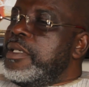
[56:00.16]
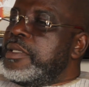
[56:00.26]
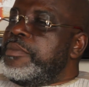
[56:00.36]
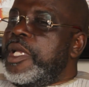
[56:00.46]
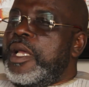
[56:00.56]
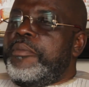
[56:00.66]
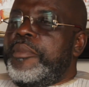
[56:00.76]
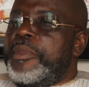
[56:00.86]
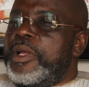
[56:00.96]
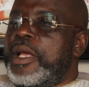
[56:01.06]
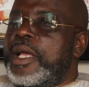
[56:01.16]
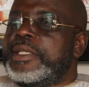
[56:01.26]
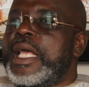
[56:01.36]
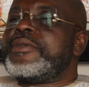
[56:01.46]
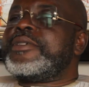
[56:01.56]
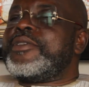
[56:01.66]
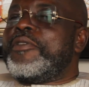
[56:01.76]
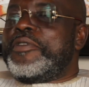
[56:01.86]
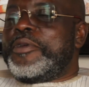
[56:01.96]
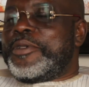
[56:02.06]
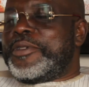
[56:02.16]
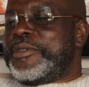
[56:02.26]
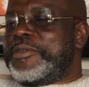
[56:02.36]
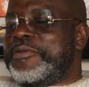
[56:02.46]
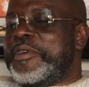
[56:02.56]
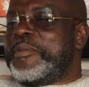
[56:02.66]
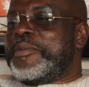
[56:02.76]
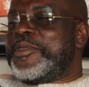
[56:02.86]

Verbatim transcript: Uh, uh, thousands of euros from